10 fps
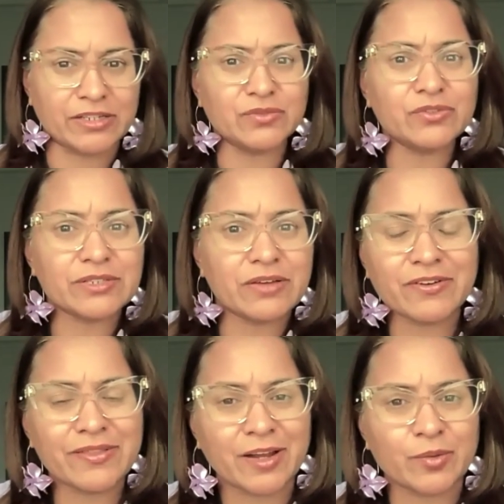She was never
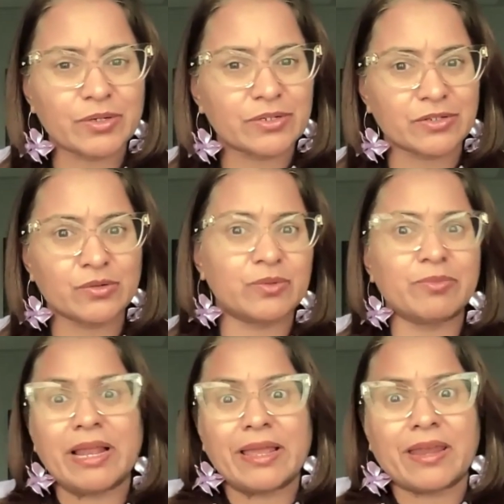that person who would
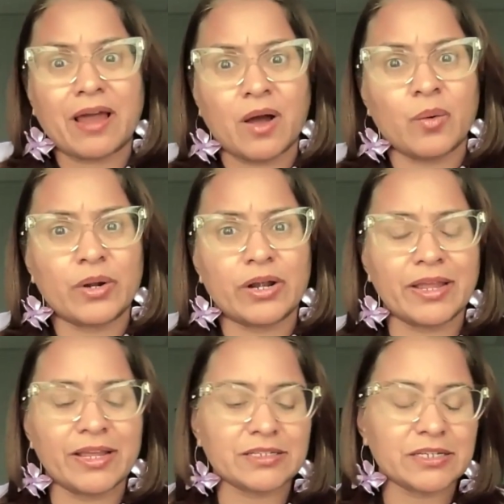be like an hour
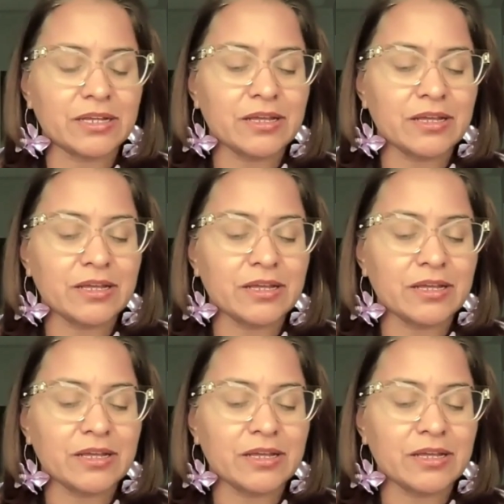late,